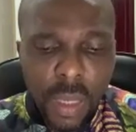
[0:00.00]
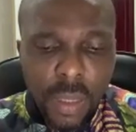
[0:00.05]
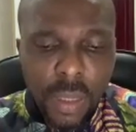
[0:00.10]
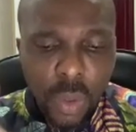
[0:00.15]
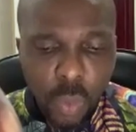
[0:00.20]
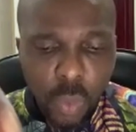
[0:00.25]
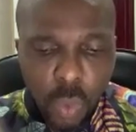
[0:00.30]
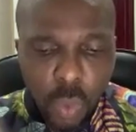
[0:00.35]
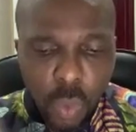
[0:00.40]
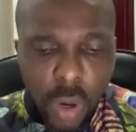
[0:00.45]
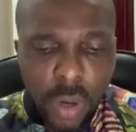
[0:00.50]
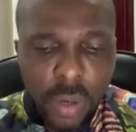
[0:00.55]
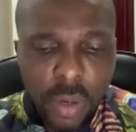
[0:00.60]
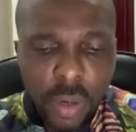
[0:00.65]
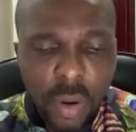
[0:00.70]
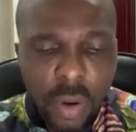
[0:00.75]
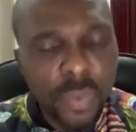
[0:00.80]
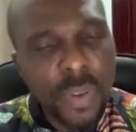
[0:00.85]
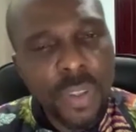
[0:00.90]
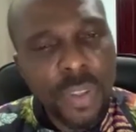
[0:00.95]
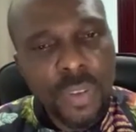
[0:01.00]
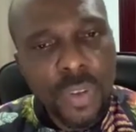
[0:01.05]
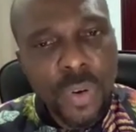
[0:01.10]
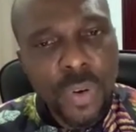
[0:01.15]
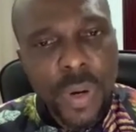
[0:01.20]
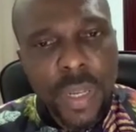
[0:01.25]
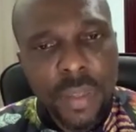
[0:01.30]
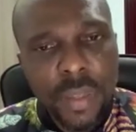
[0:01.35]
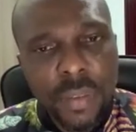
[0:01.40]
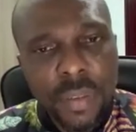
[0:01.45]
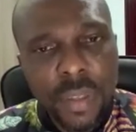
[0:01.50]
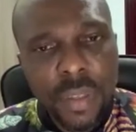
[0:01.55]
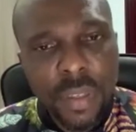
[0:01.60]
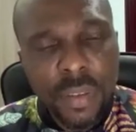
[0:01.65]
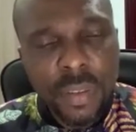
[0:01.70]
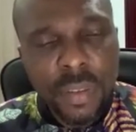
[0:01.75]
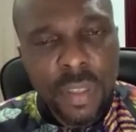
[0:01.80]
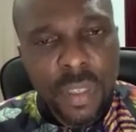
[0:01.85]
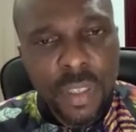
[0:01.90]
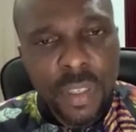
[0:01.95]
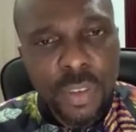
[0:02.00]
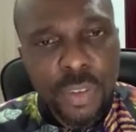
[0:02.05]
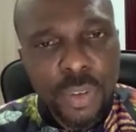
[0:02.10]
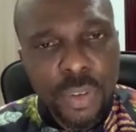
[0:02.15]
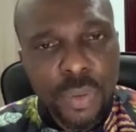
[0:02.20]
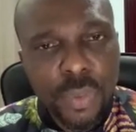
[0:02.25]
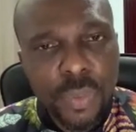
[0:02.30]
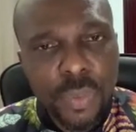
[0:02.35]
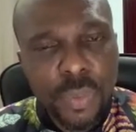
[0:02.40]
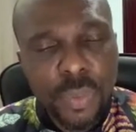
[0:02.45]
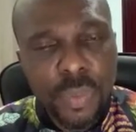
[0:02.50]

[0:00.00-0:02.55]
The word of his grace is the issue.